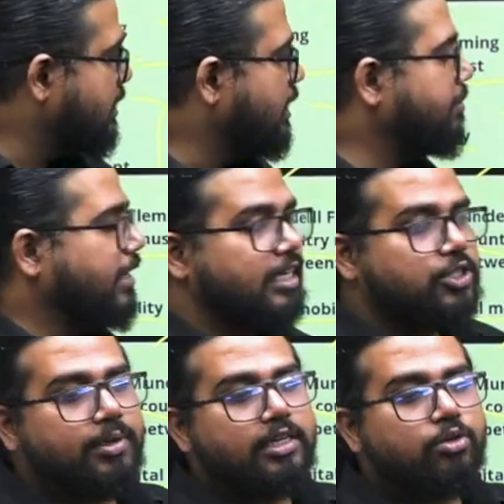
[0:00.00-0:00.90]
rate
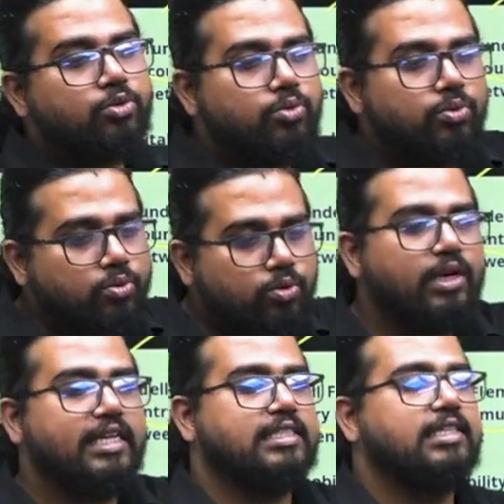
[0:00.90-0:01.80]
management to good
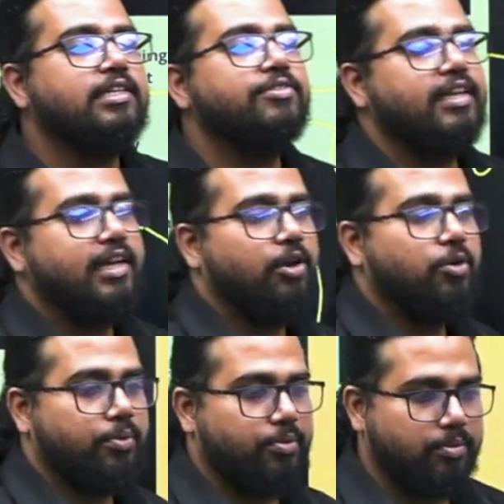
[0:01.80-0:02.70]
extent we have
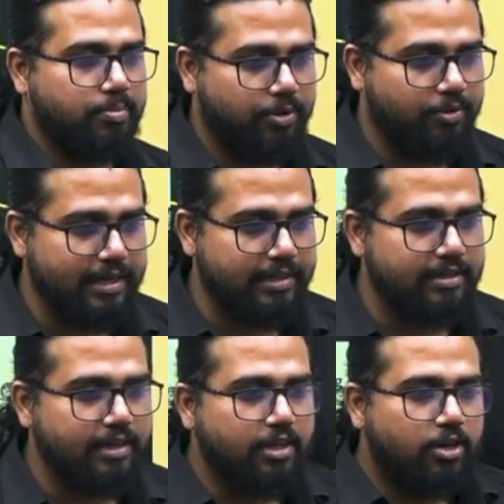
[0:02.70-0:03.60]
provided.
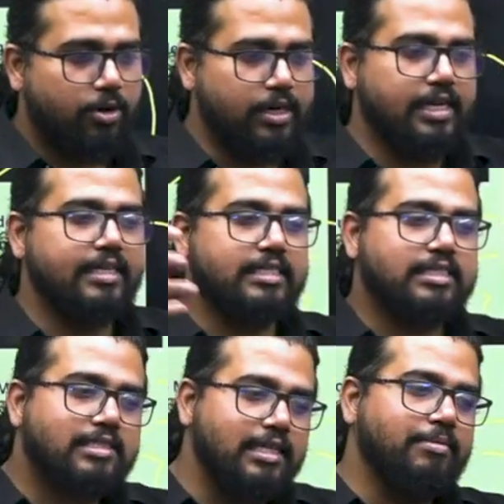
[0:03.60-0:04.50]
Only at
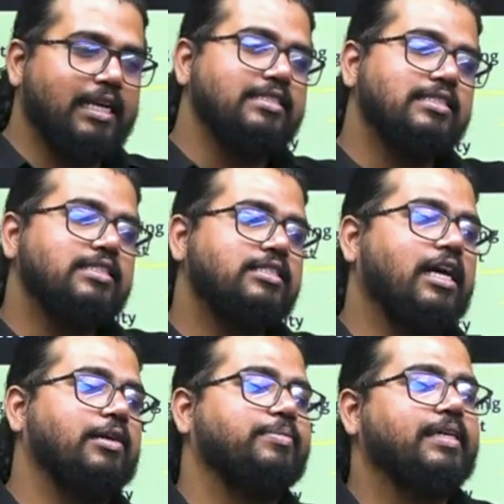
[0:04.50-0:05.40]
extreme cases
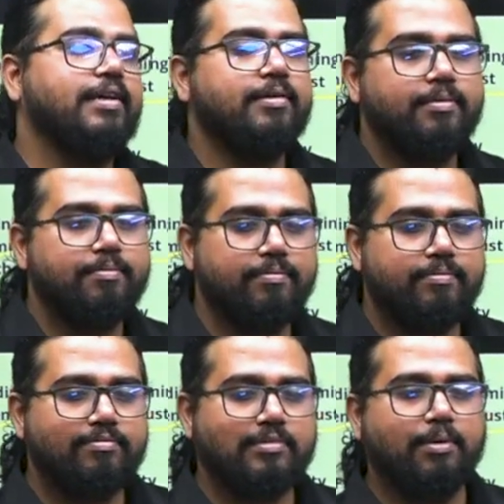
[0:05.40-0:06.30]
RBI
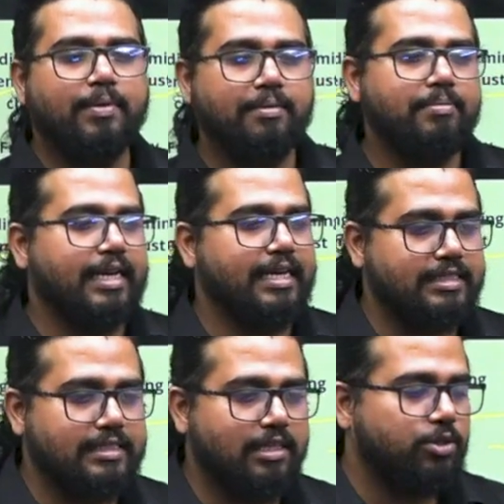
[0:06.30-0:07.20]
come and
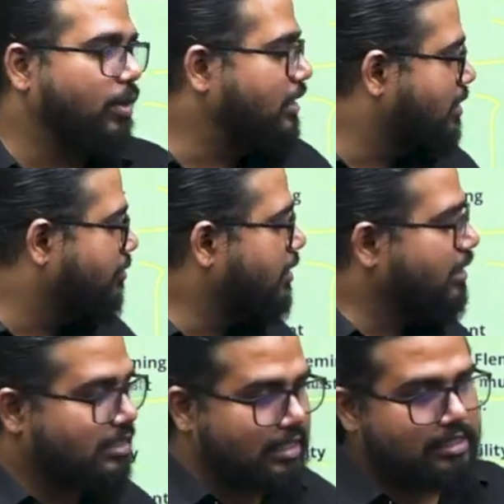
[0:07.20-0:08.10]
manage it, otherwise our
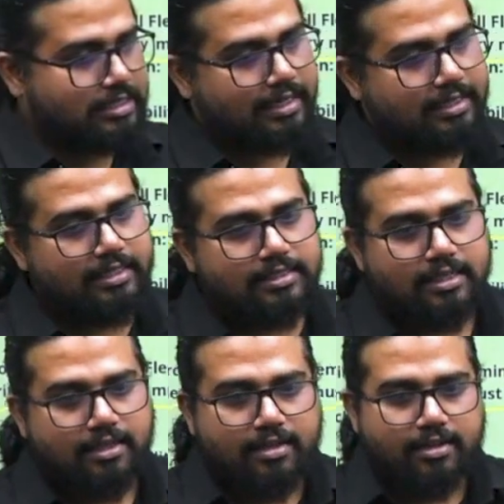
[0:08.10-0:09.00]
exchange rate is
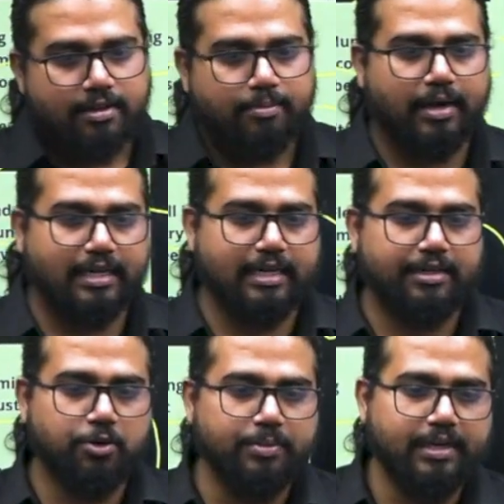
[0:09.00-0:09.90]
market
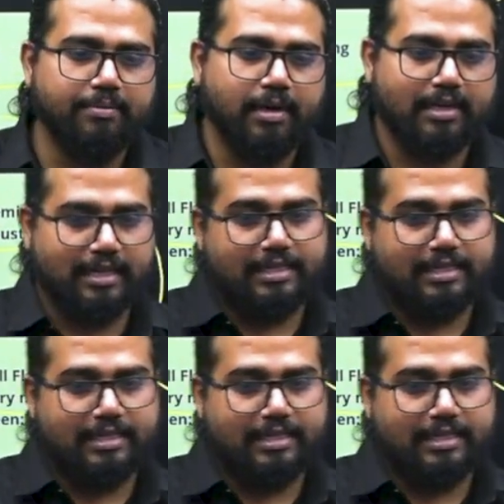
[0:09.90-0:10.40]
dominant, market